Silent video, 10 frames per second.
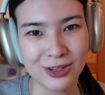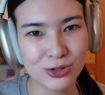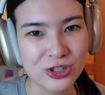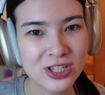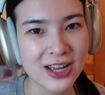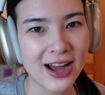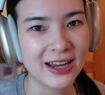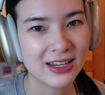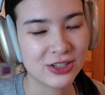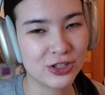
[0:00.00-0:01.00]
Usually I
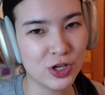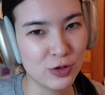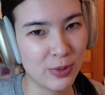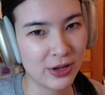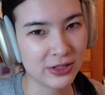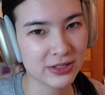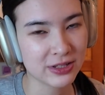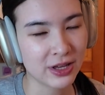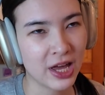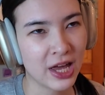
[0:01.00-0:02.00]
need 2 balls
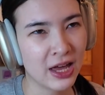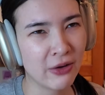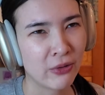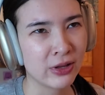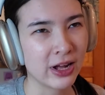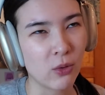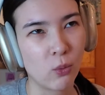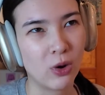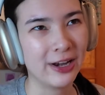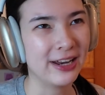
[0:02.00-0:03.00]
or like
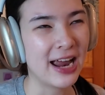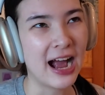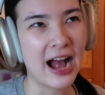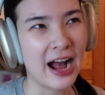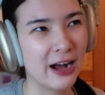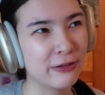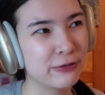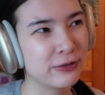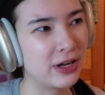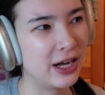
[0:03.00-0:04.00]

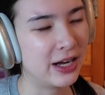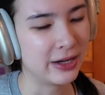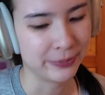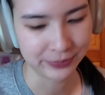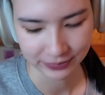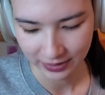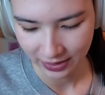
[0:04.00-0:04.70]
1.5,